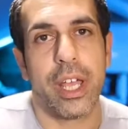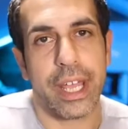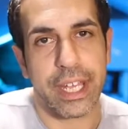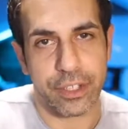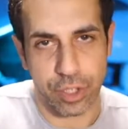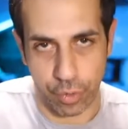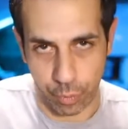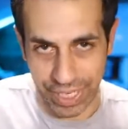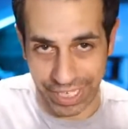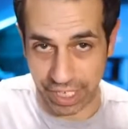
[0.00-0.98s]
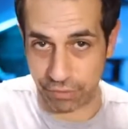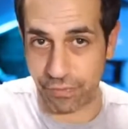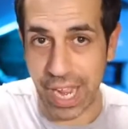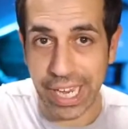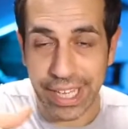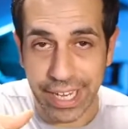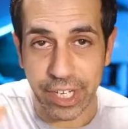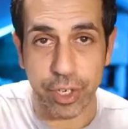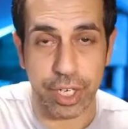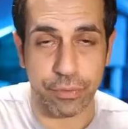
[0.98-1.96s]
And so we confine that
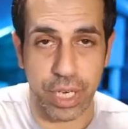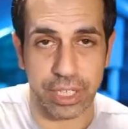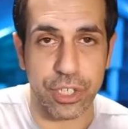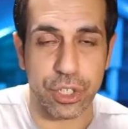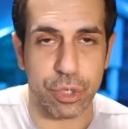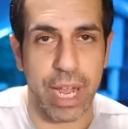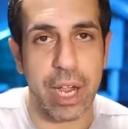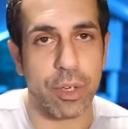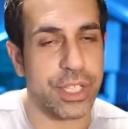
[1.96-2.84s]
area for at least 2 hours.